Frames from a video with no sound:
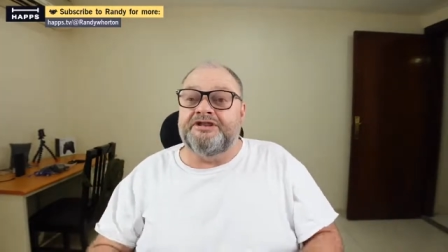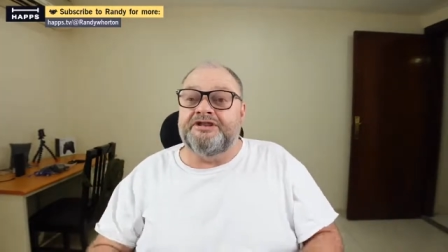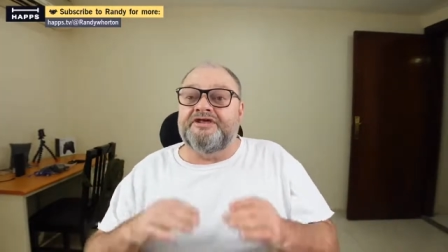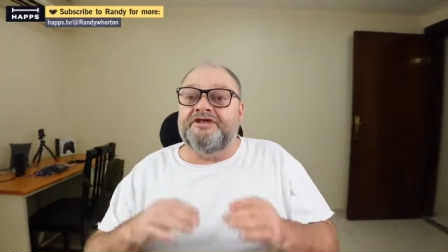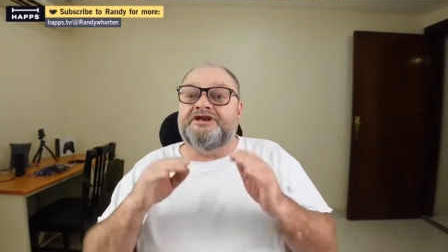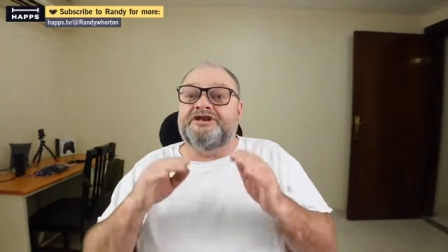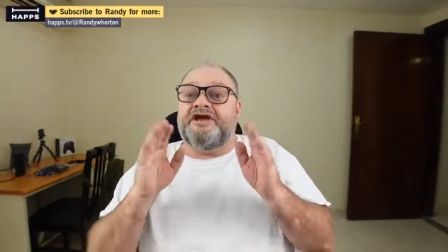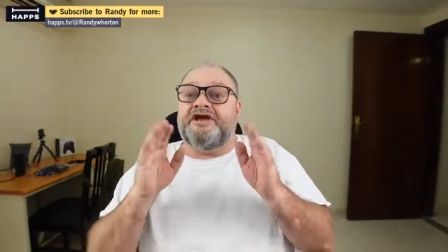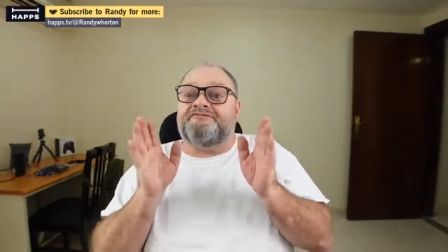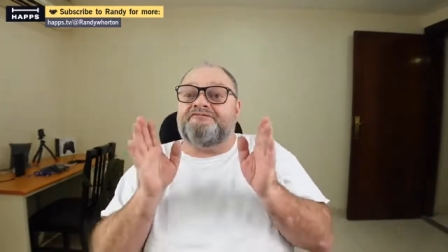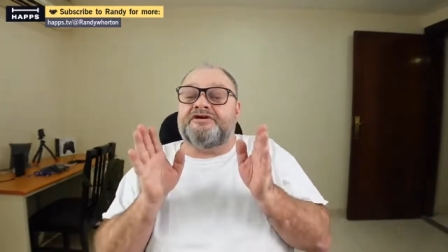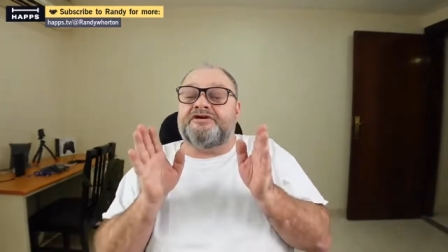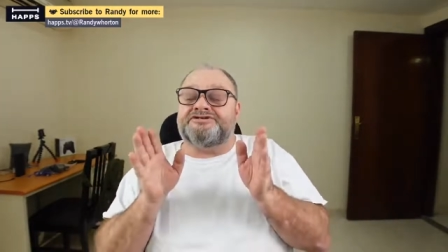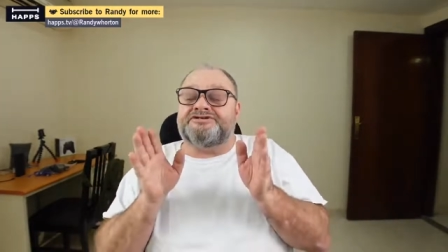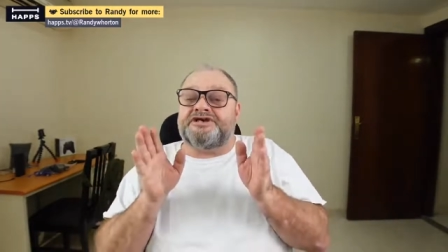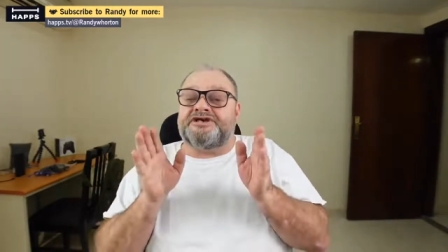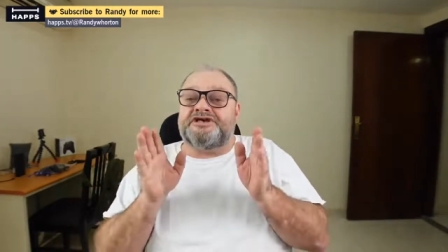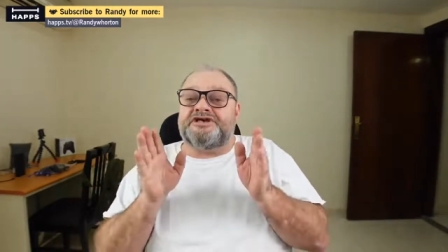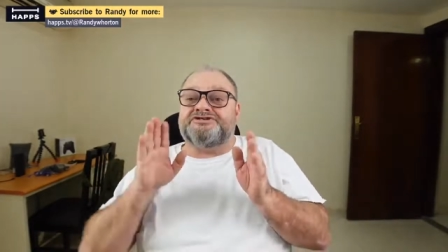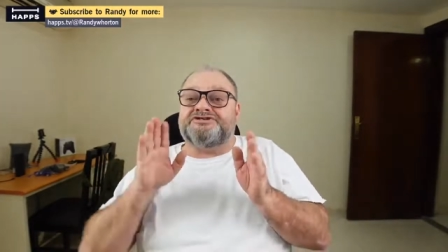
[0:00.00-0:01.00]
The difference
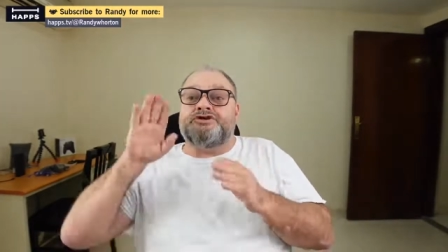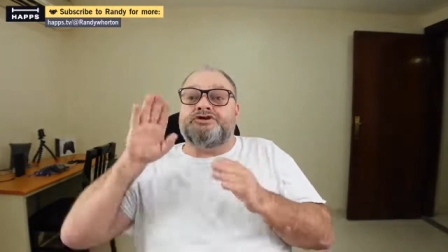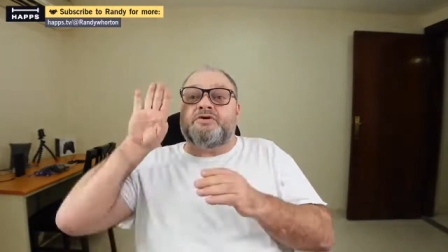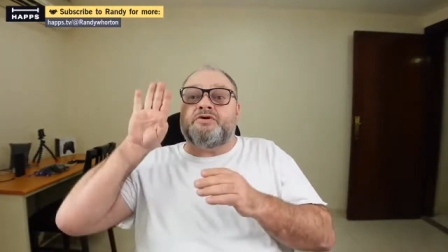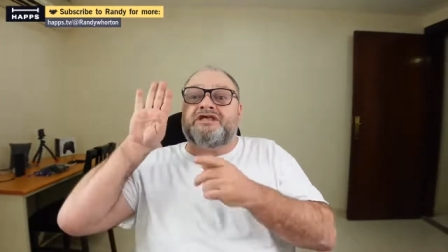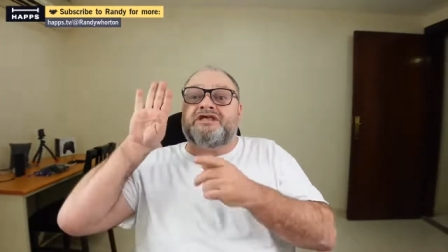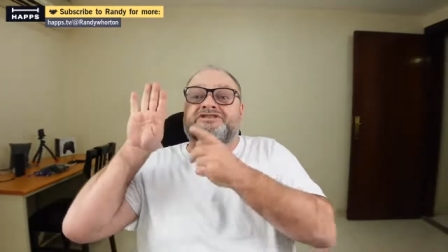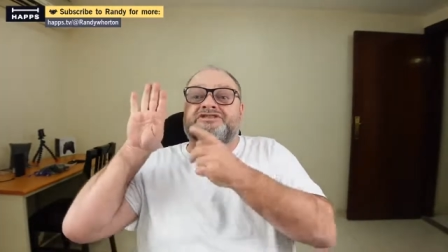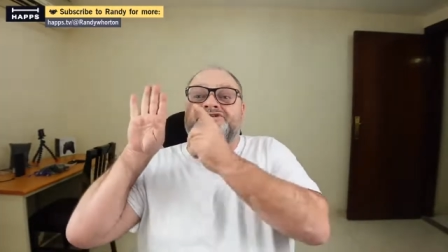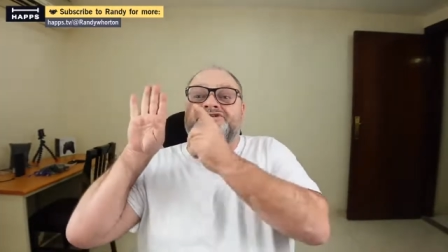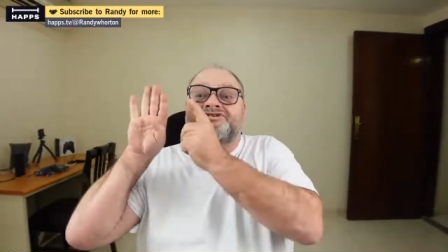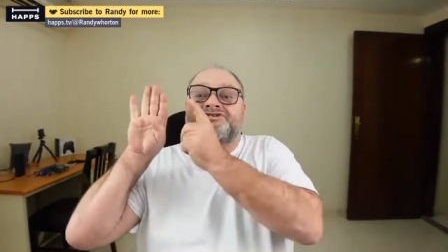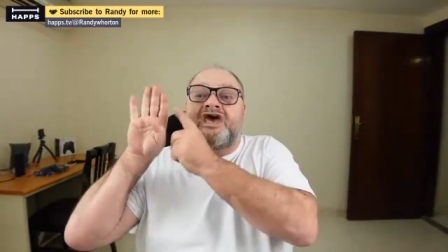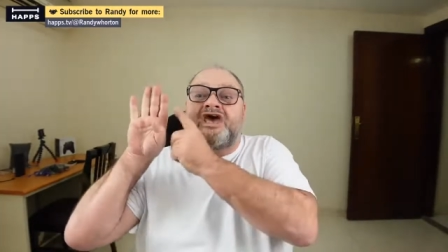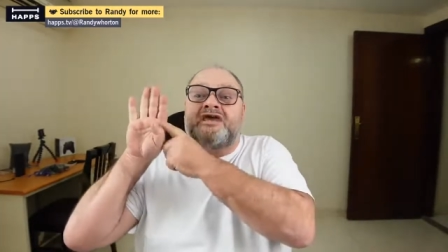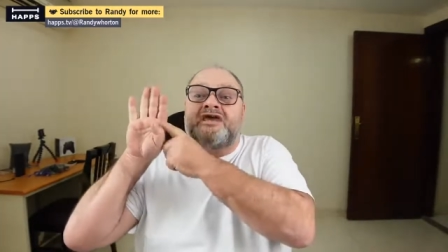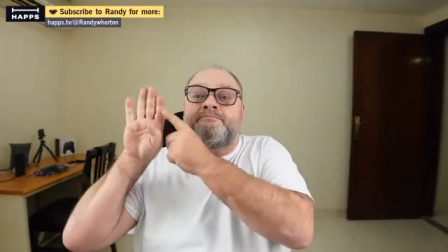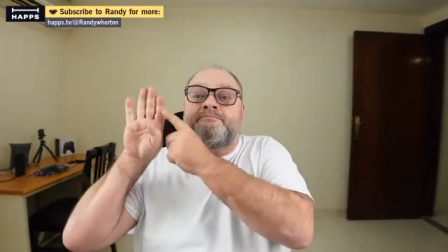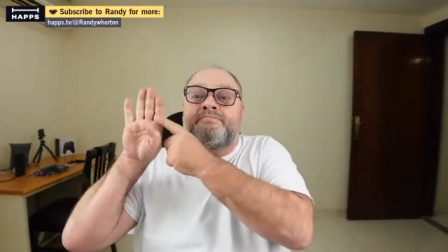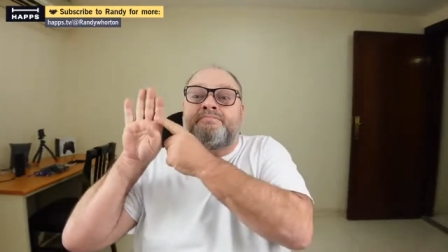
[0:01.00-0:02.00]
is you get the
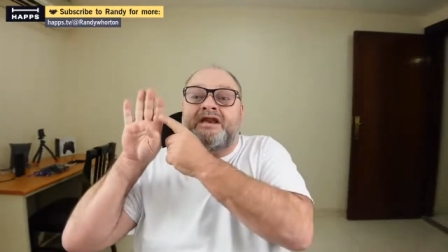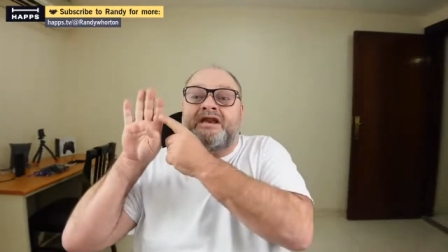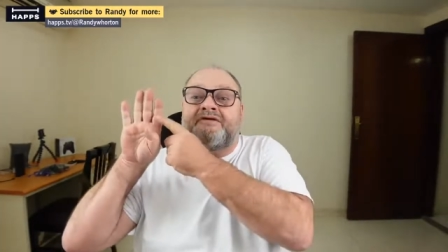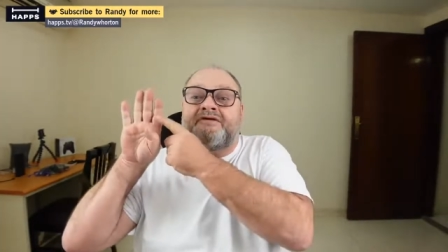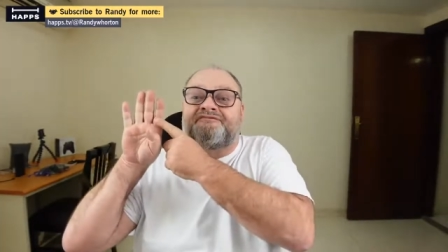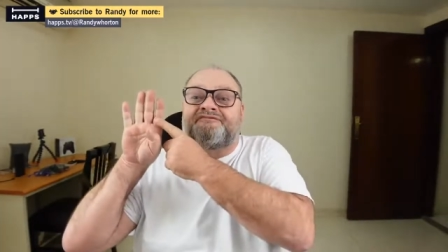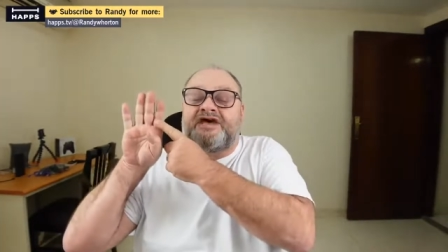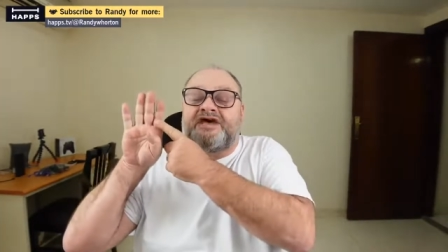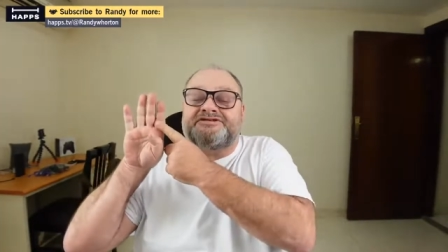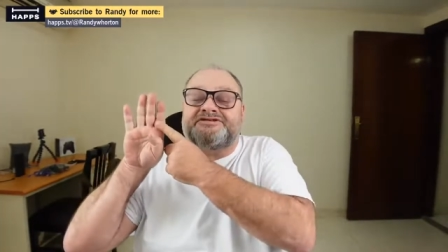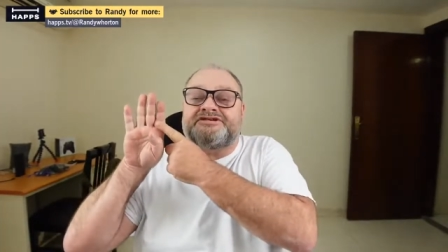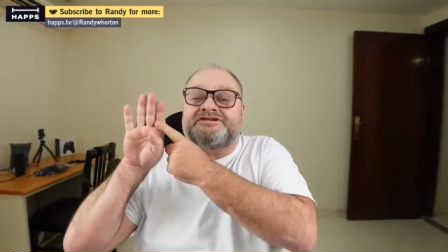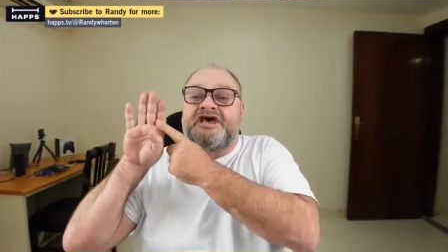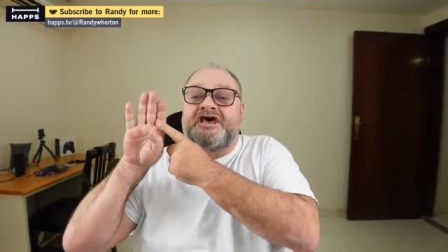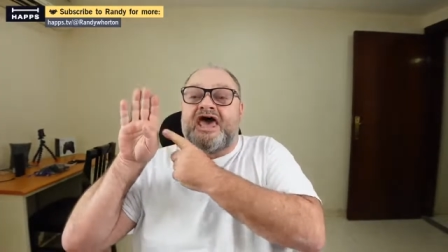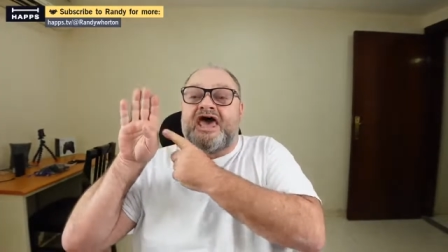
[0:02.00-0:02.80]
same benefits